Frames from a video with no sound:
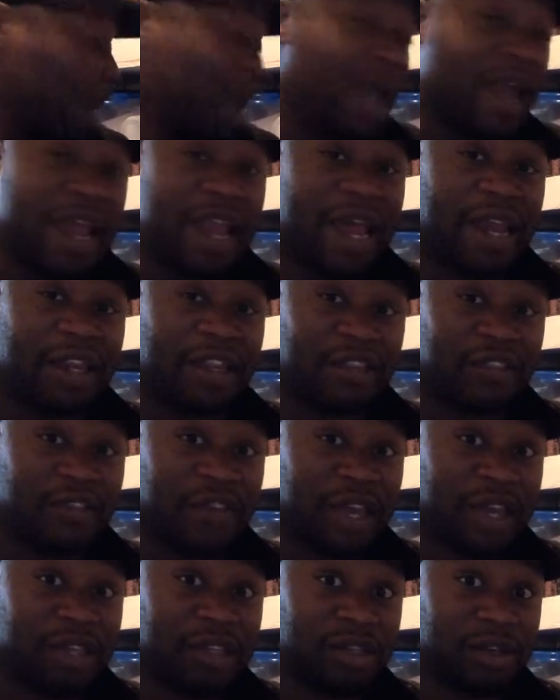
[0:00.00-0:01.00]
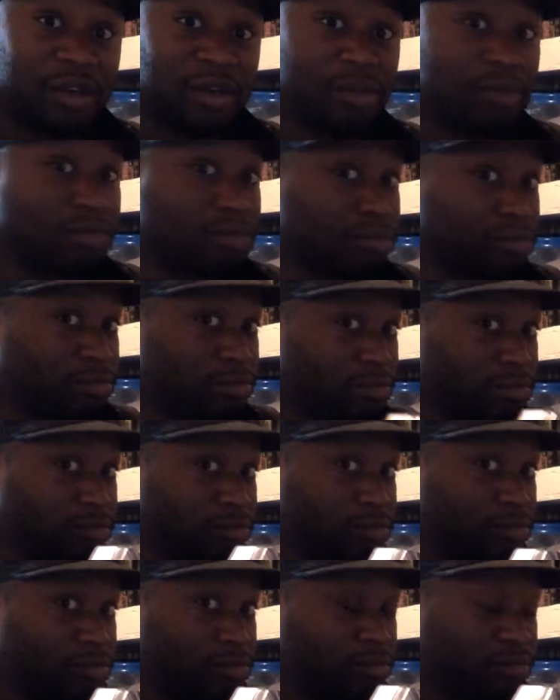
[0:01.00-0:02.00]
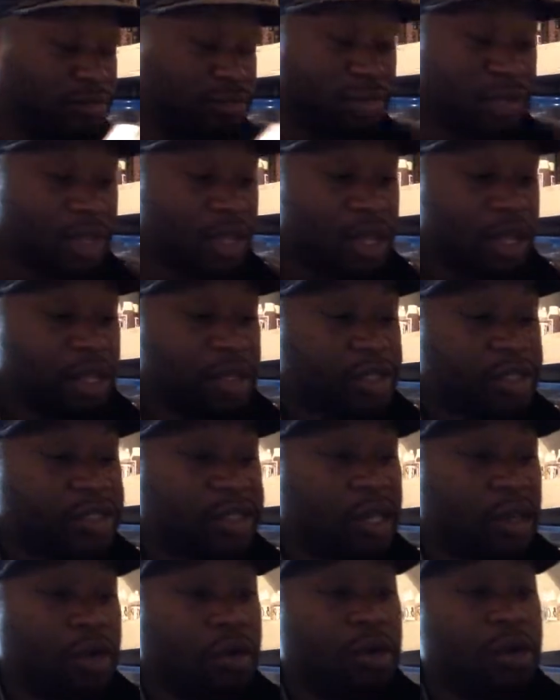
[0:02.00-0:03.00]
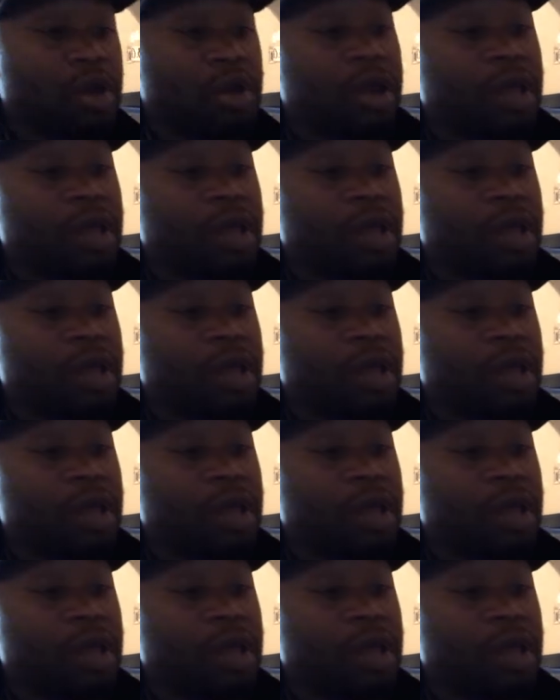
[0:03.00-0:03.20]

Atlantis fiasco. So